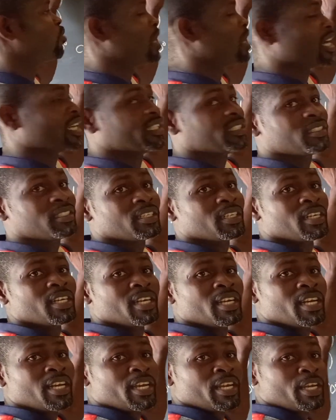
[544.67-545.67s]
1,
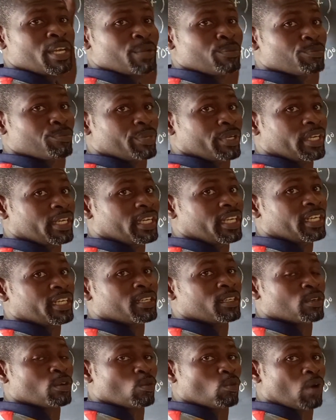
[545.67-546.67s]

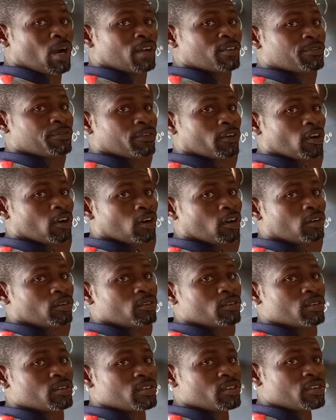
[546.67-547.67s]
B, 1, 4,
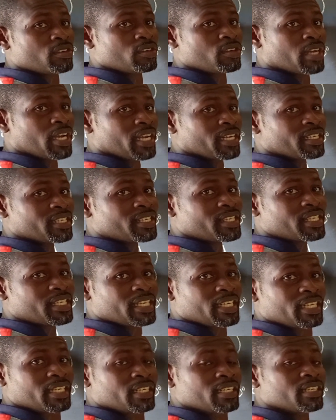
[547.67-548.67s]
and
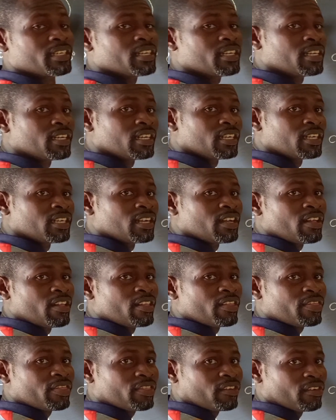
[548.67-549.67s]
C,
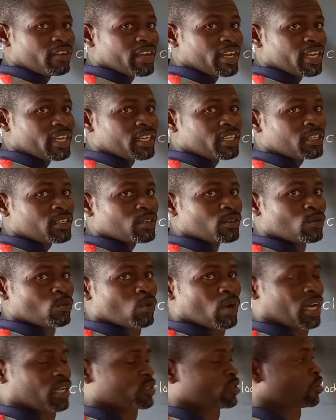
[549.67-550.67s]
3,
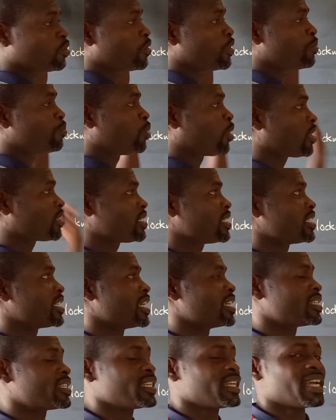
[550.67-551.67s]
1. So we plot it
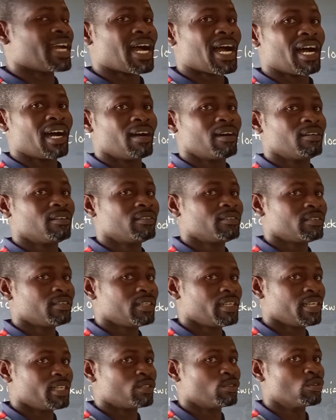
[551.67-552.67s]
and see how
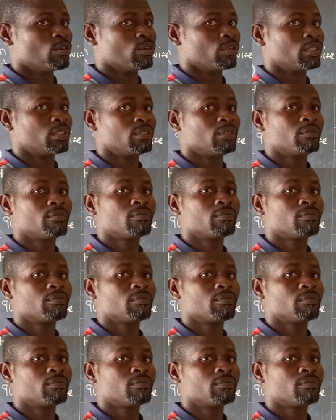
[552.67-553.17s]
it goes.